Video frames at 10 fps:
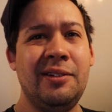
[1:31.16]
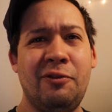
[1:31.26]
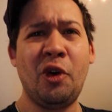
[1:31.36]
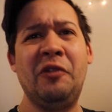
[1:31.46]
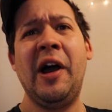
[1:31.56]

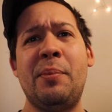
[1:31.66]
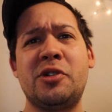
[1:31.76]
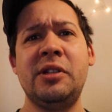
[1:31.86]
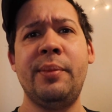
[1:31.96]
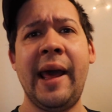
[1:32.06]

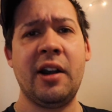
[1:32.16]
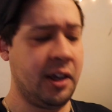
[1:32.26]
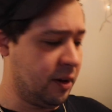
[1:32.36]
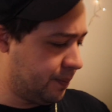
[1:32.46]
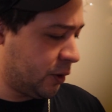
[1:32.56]
45%
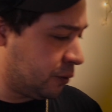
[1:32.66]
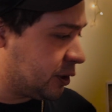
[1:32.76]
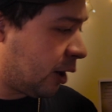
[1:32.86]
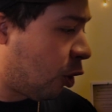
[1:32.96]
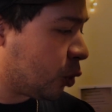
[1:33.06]
battery of
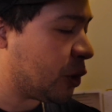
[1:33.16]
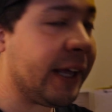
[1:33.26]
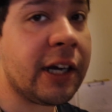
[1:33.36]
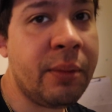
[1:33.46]
the whole thing.